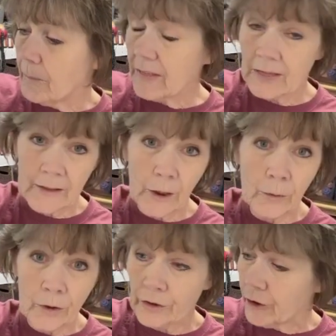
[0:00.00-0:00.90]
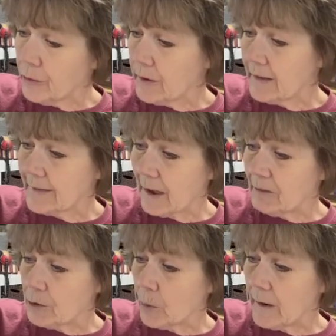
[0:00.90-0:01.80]
but the local union
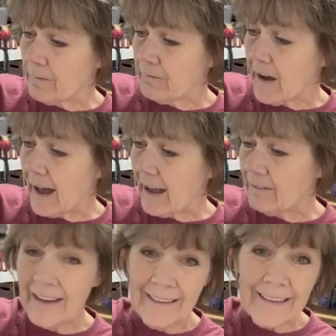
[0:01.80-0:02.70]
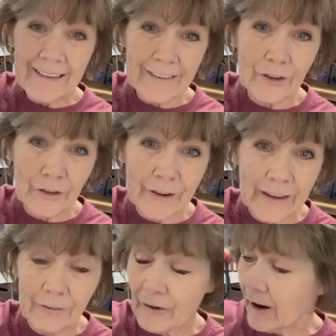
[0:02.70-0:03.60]
725 is
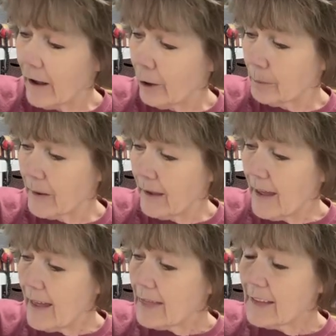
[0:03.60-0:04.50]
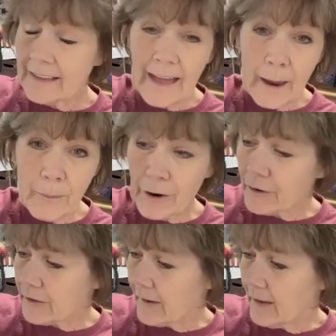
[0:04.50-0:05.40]
looking for help. The
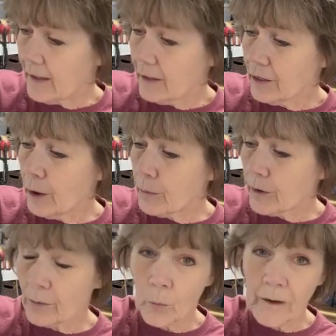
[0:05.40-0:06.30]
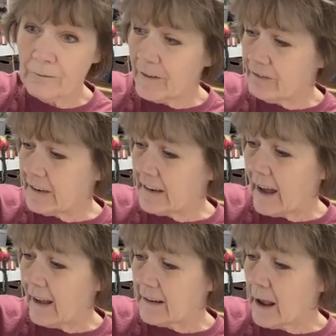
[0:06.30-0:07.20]
labor's local
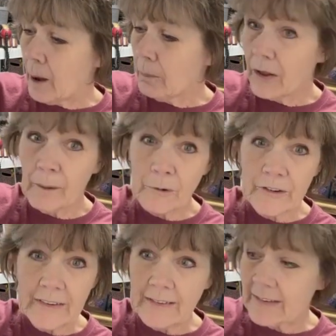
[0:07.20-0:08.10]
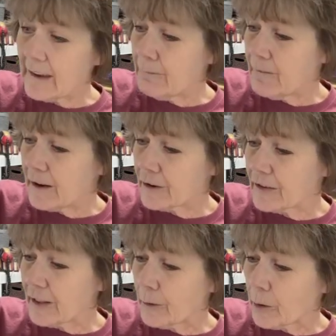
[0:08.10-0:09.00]
159, plumbers and steam
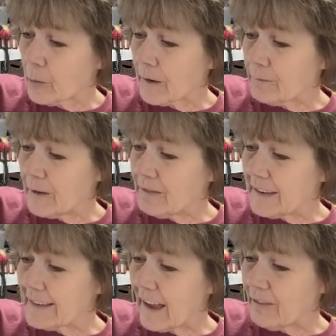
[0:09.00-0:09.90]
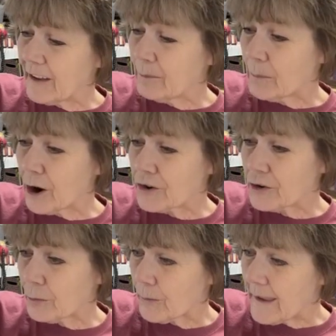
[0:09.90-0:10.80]
fitters, local 157,
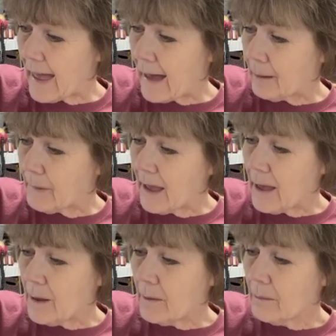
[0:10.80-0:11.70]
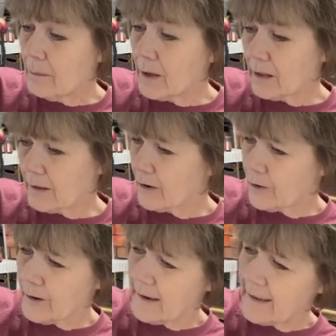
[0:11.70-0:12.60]
Marshall Rehab, Mill
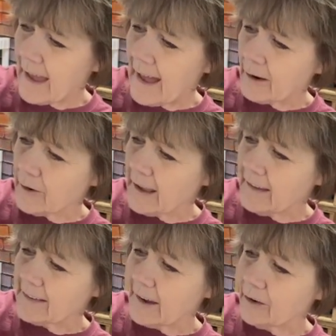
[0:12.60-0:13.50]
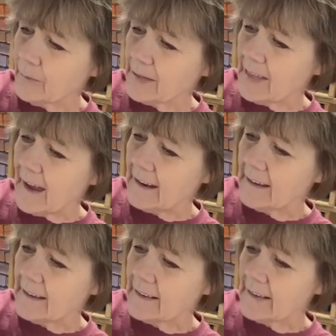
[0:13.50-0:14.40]
Creek Aggregates, I don't know what that
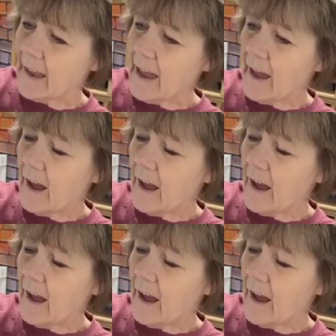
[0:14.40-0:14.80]
is,